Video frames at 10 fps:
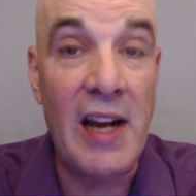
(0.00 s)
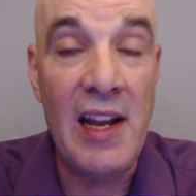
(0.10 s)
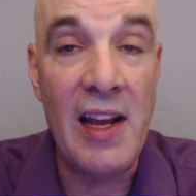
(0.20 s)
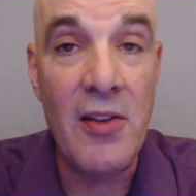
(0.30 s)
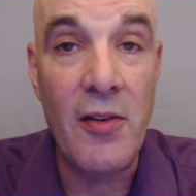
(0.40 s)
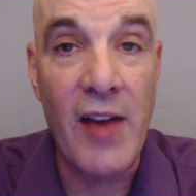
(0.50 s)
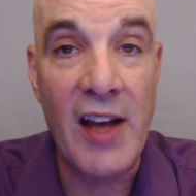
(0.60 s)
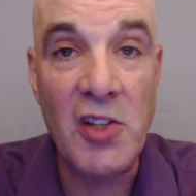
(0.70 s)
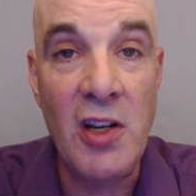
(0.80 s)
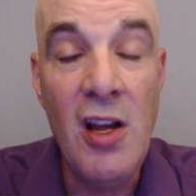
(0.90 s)
any other
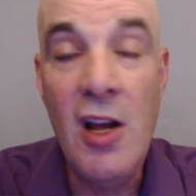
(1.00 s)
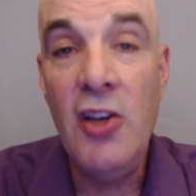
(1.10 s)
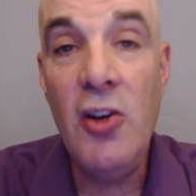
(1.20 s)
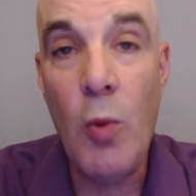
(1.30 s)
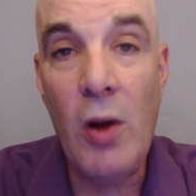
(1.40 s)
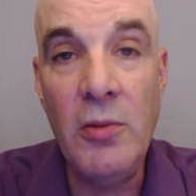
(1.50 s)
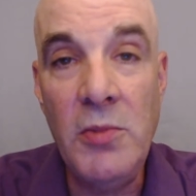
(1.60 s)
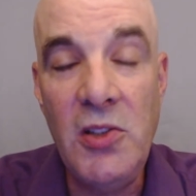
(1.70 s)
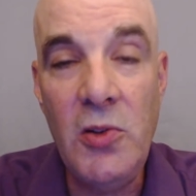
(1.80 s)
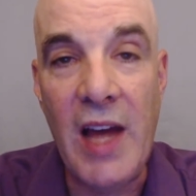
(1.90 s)
fashion, you're welcome
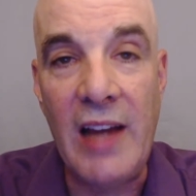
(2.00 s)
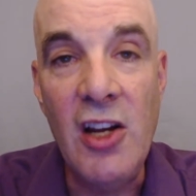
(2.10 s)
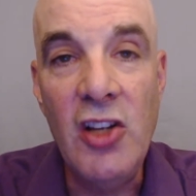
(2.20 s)
to do that.